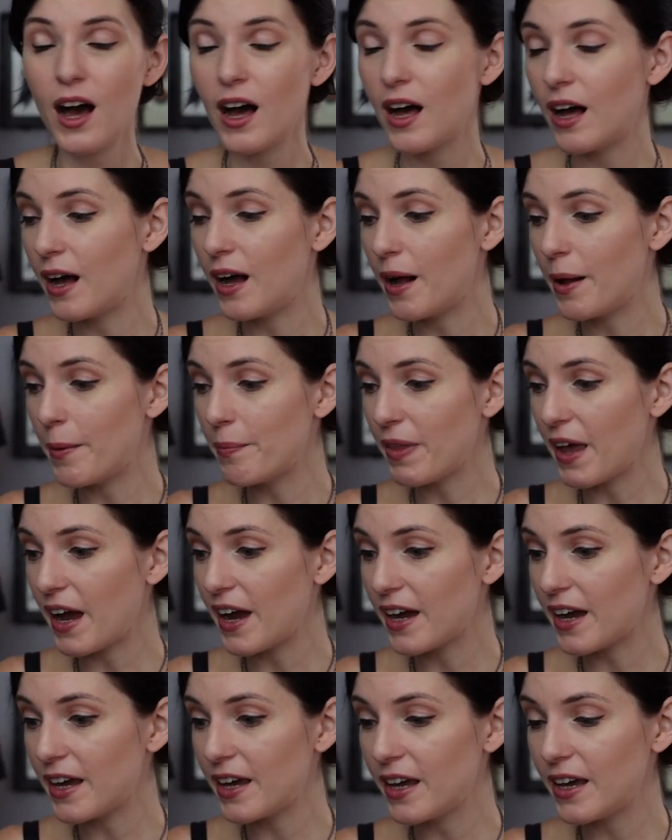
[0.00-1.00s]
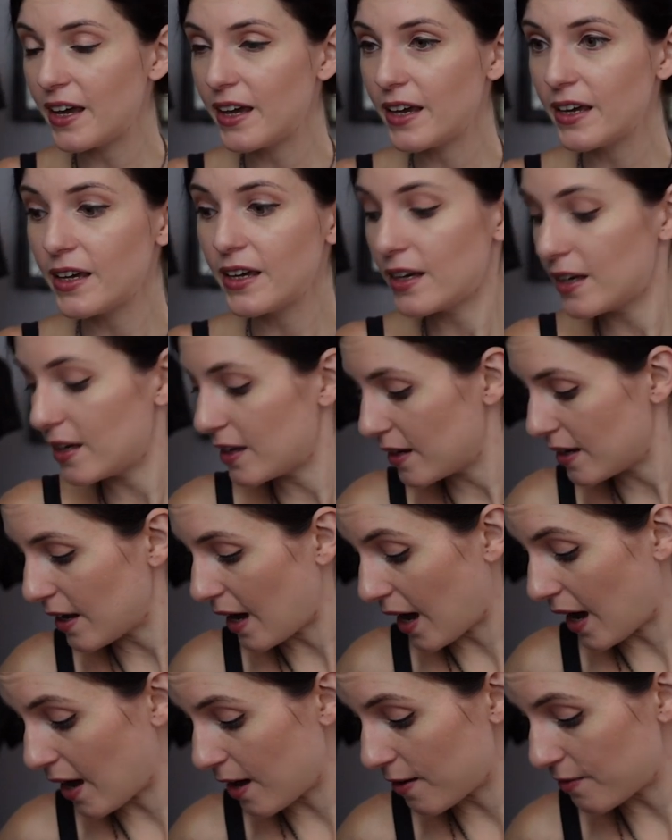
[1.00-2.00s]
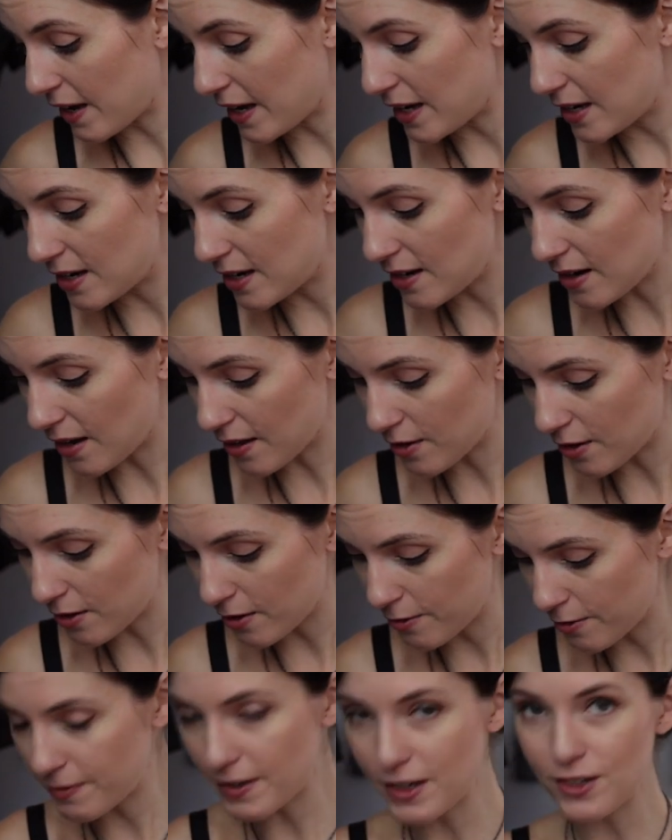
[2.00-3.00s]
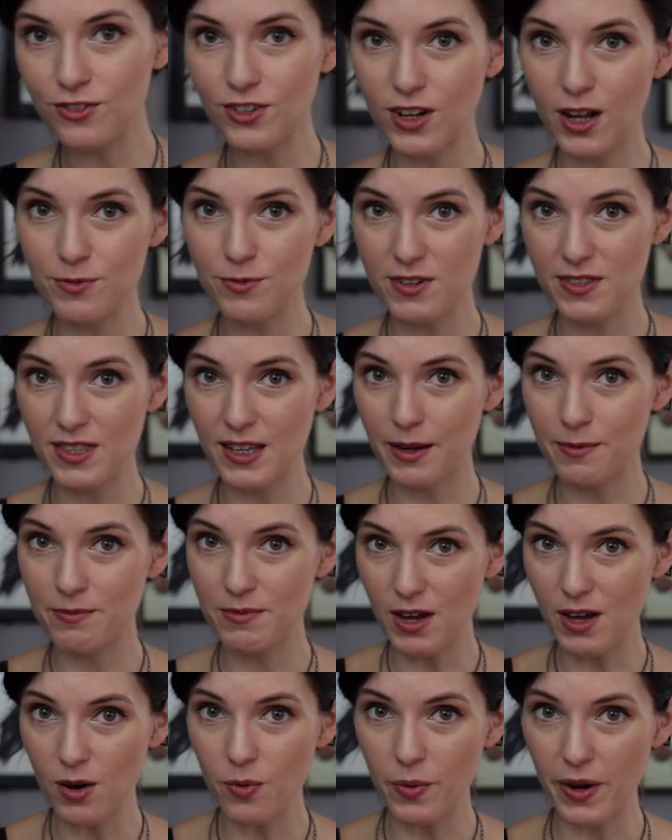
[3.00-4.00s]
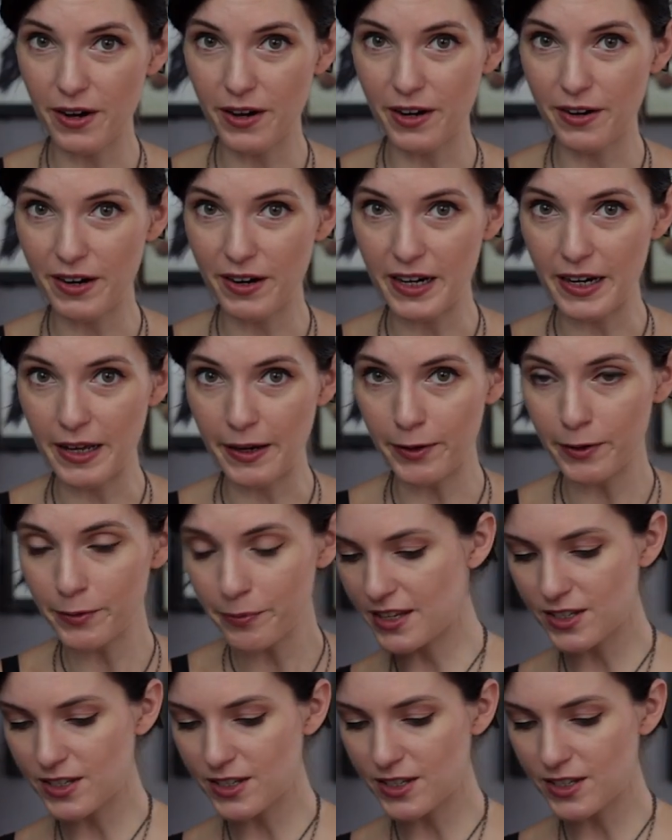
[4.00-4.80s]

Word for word: I have another finished object that I'm not wearing right now.